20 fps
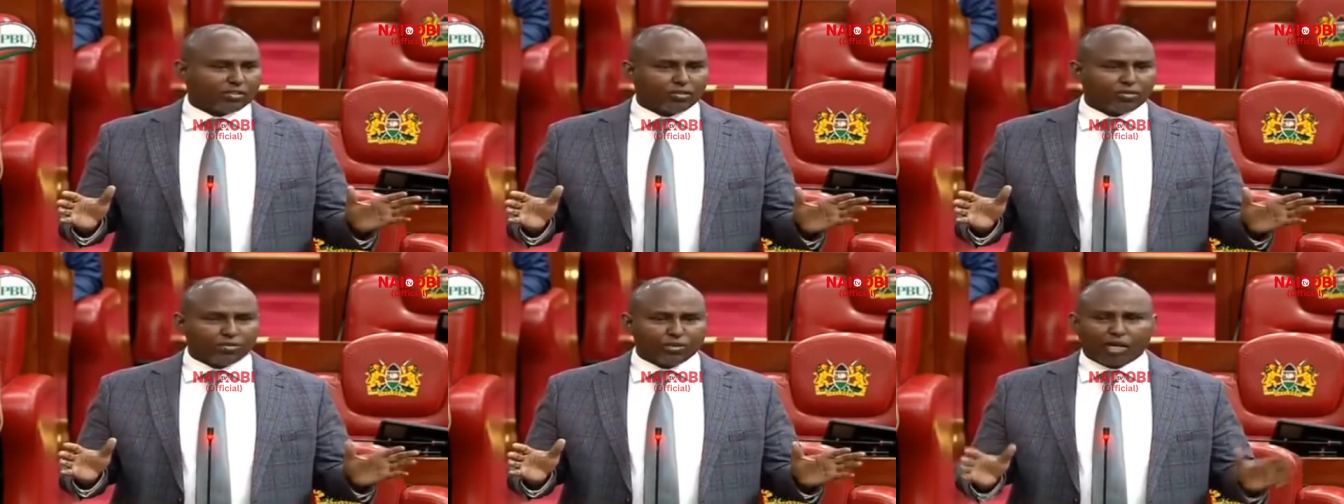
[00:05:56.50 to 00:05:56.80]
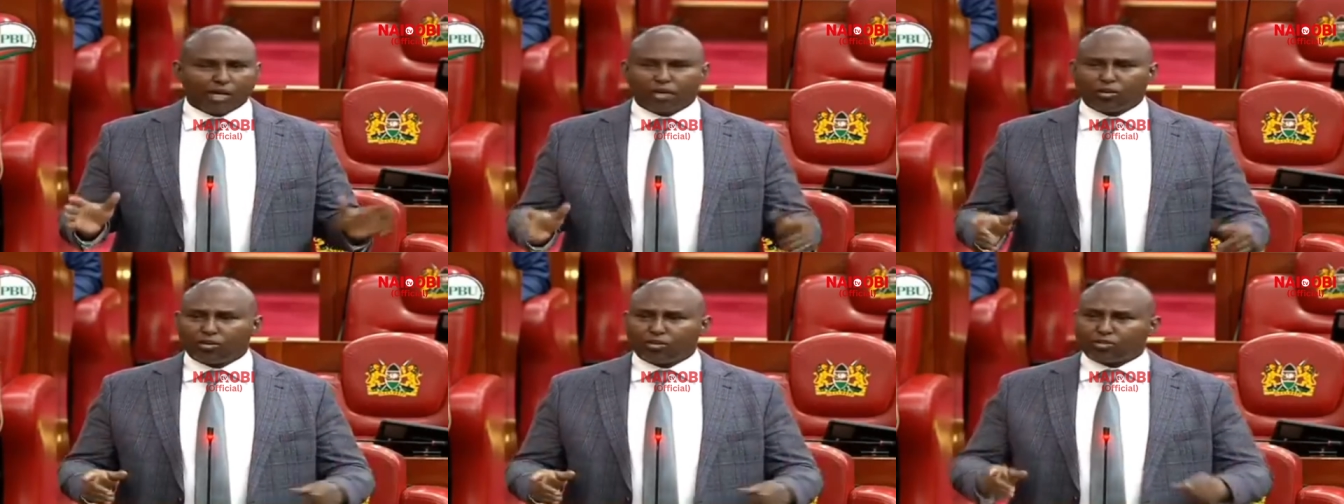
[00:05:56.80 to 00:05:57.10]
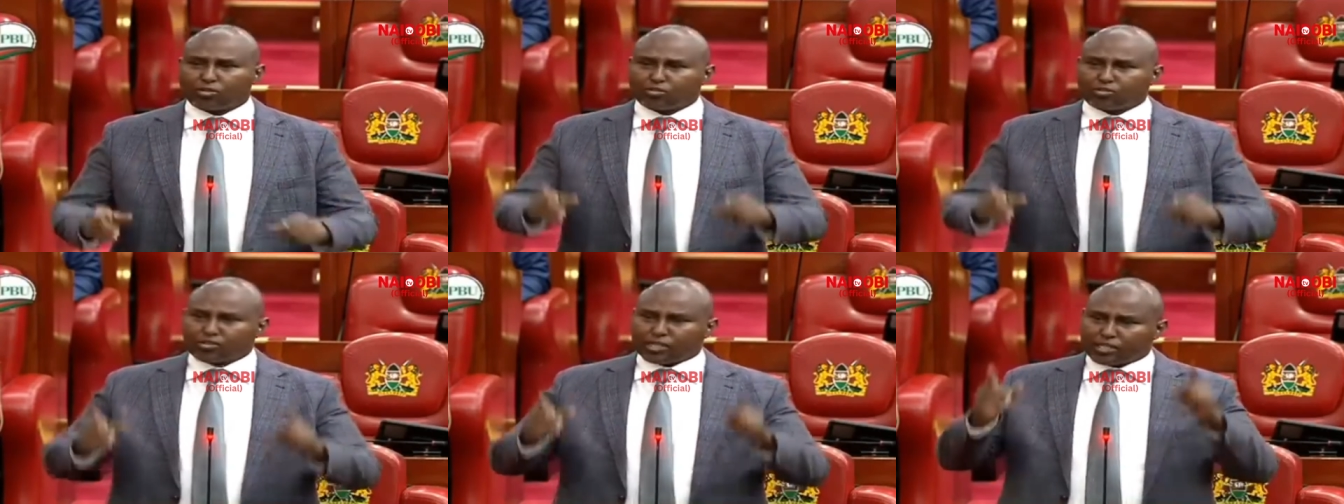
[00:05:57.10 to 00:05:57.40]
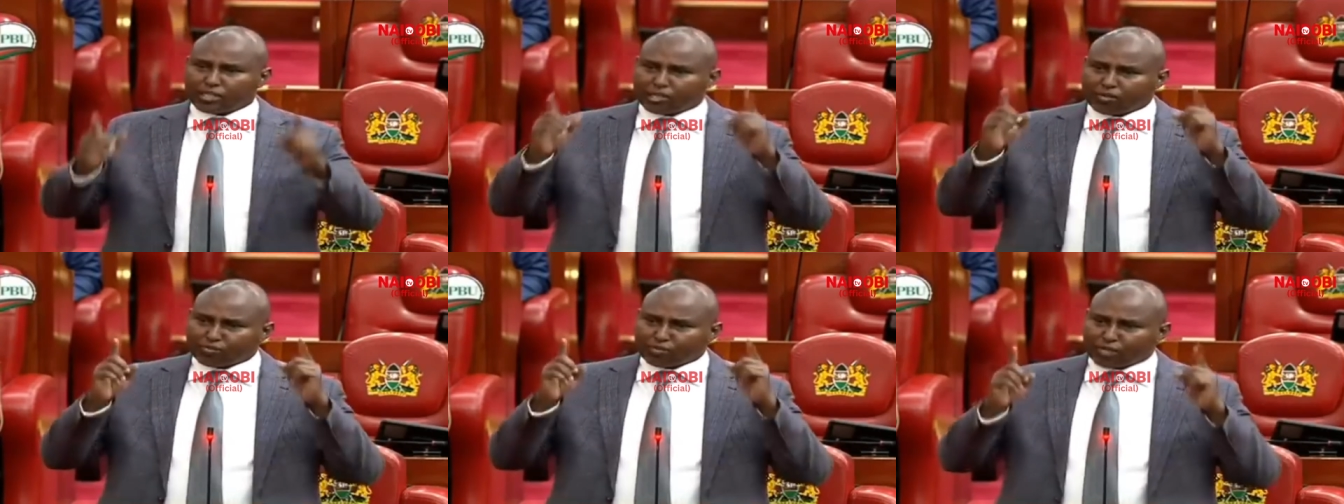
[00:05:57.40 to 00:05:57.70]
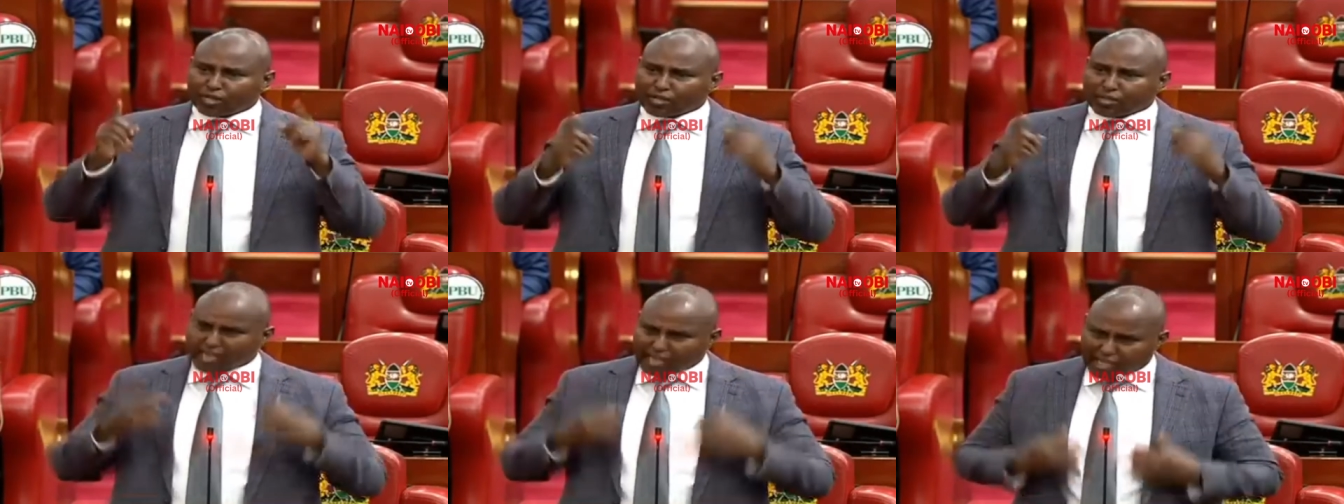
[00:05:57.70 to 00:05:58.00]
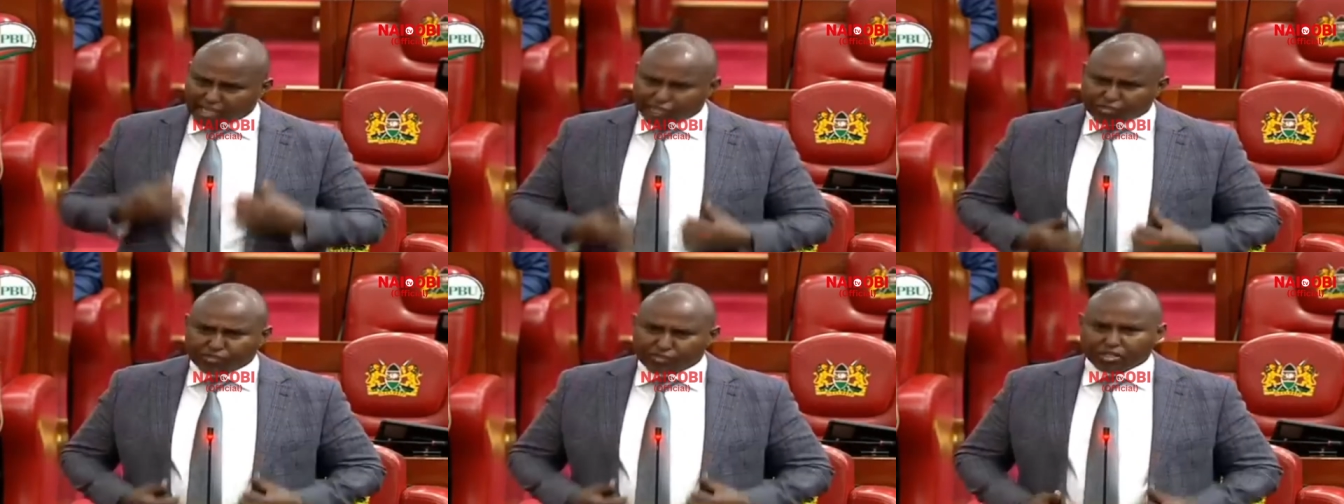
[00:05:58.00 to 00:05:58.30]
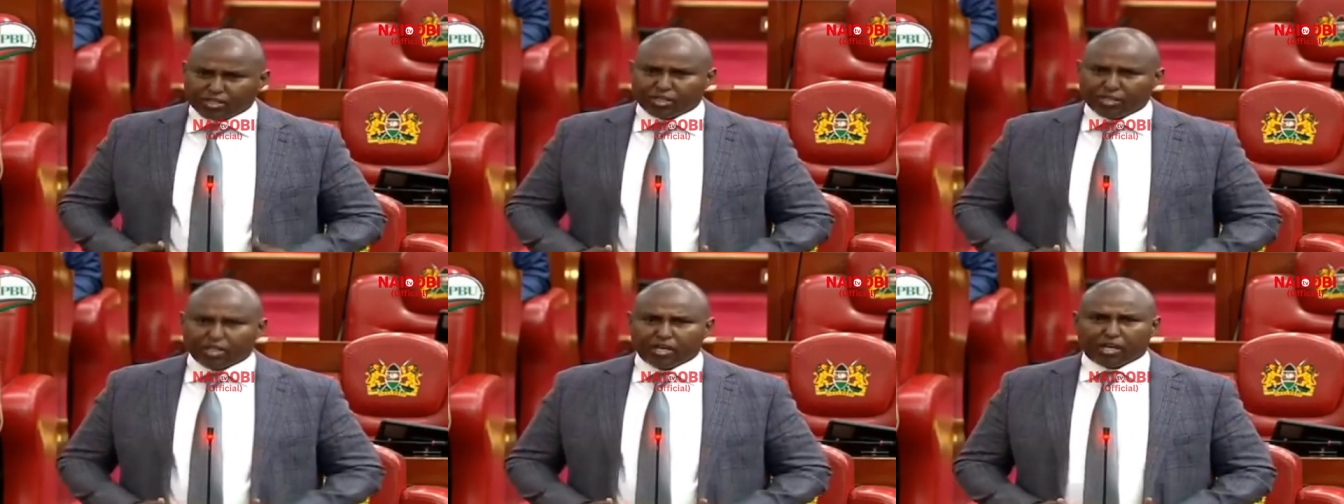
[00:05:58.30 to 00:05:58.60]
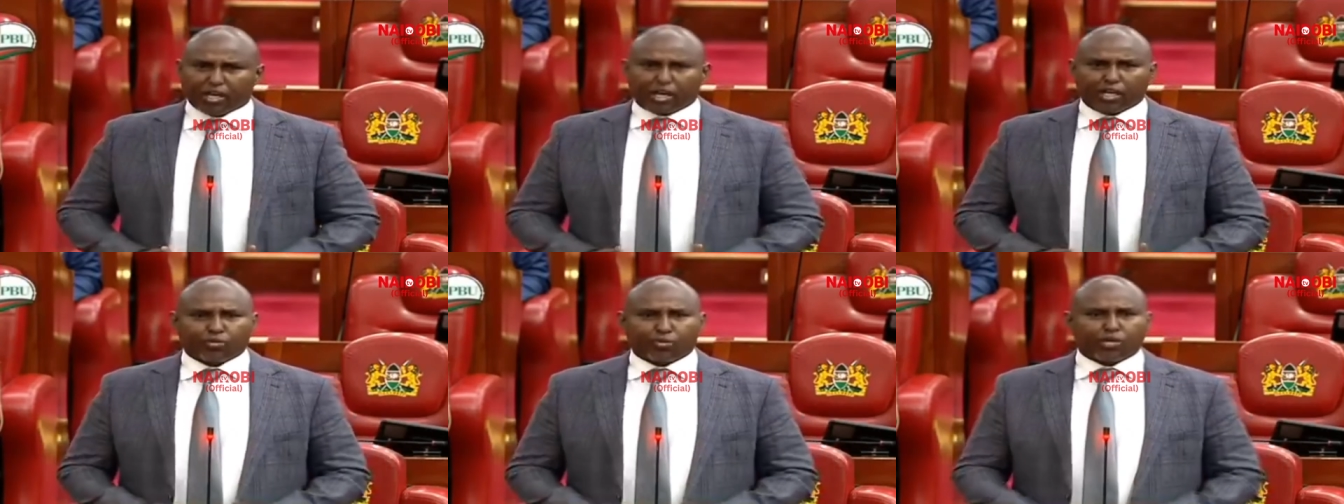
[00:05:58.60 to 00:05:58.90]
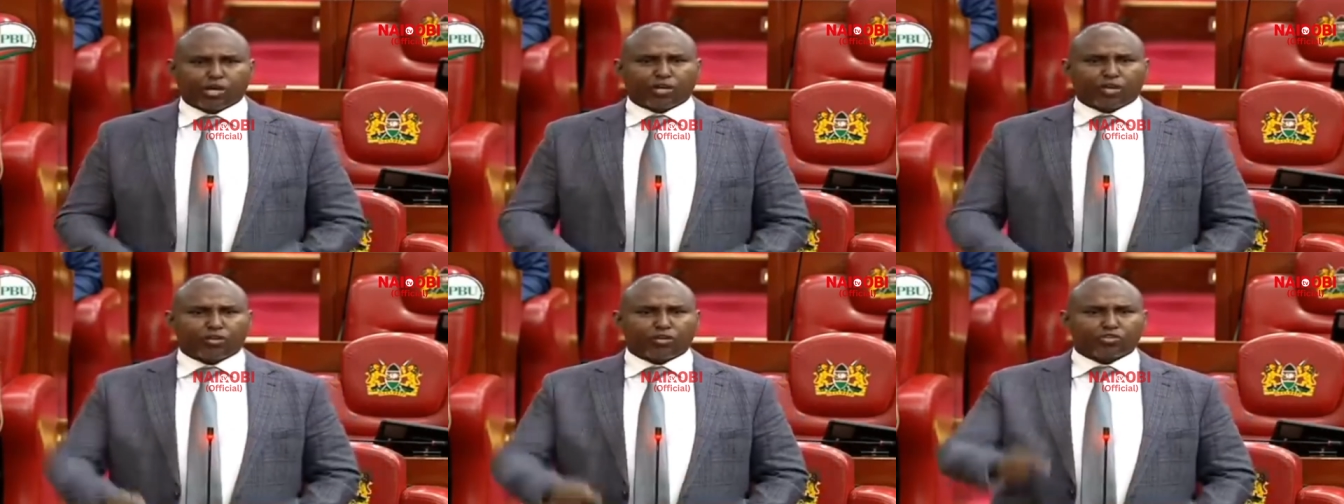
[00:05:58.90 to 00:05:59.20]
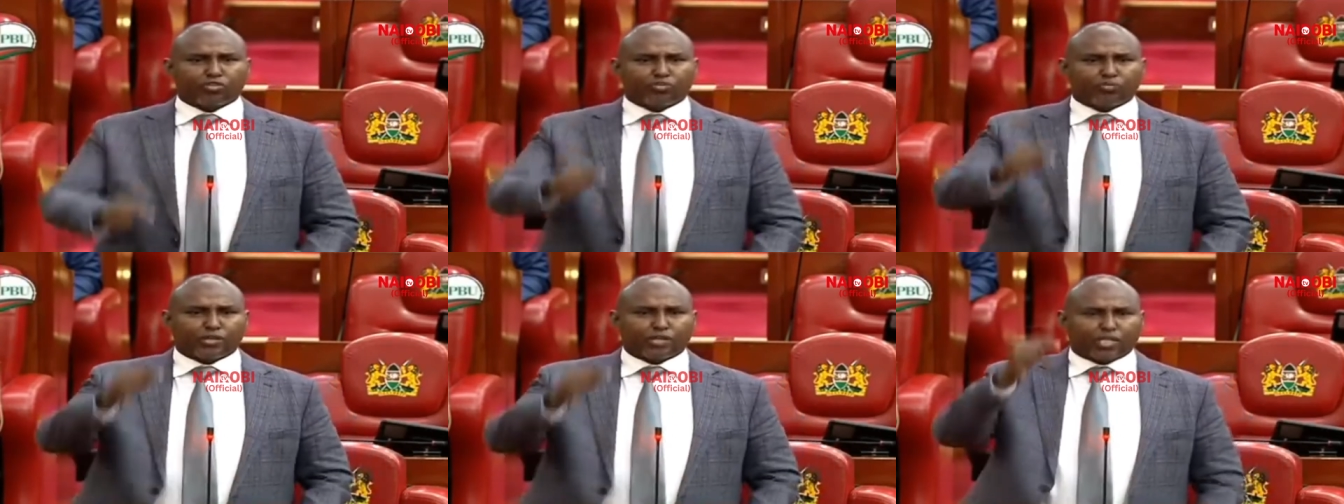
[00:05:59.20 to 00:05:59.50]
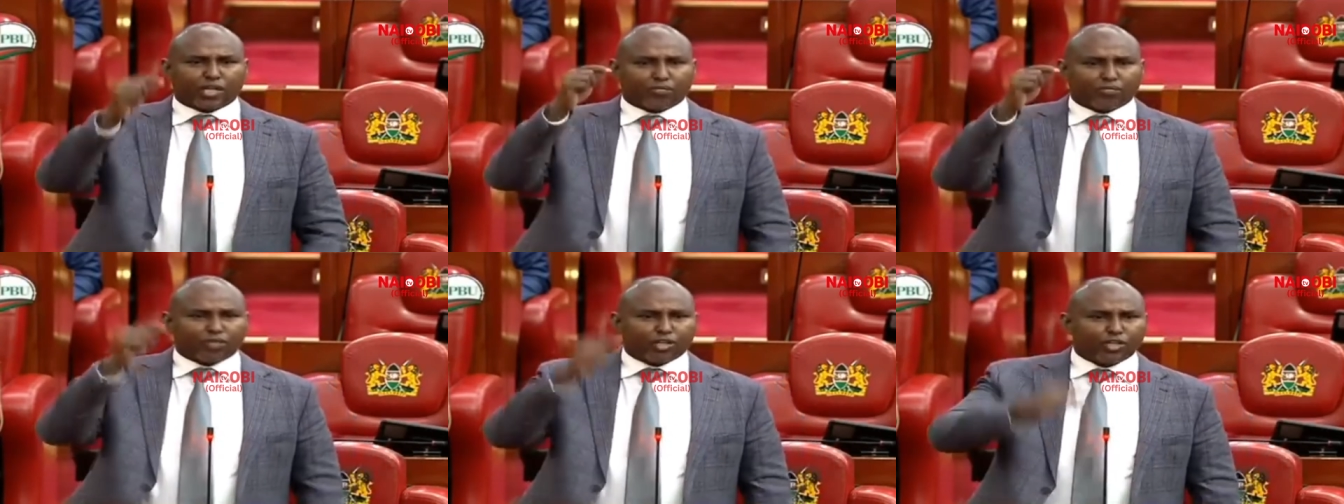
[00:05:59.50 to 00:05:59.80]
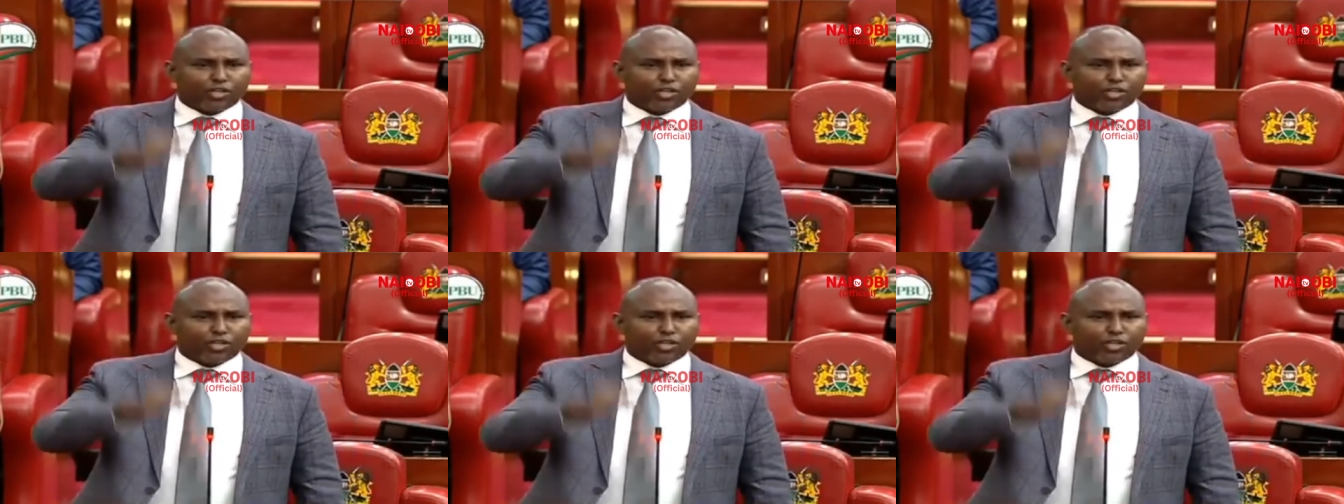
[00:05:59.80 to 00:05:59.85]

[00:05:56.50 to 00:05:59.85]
We are going to stand up for our rights and we are going to become the